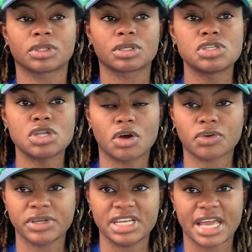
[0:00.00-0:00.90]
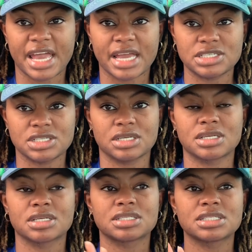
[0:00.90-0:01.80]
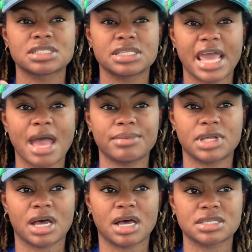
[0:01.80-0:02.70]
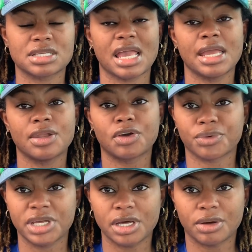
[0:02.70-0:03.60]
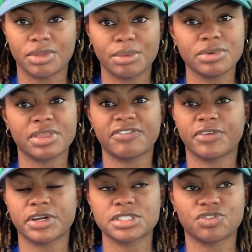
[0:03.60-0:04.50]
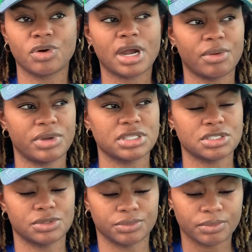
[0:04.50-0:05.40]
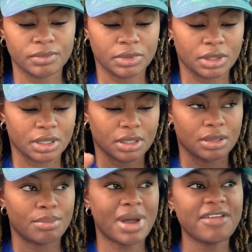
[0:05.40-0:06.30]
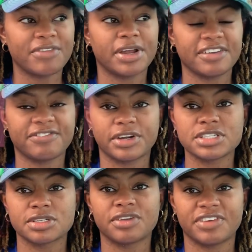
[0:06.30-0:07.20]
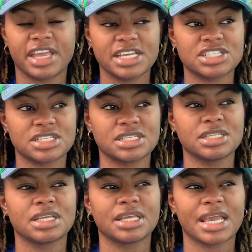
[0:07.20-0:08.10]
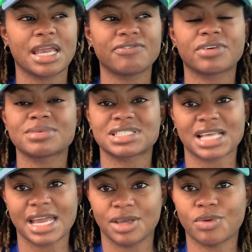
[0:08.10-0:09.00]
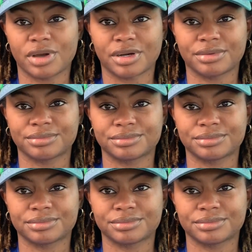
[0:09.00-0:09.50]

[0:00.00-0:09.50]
Notary Dash, SnapDocs, and Notary Go. Them were the first four I went to. My very first notification came from Signing Order.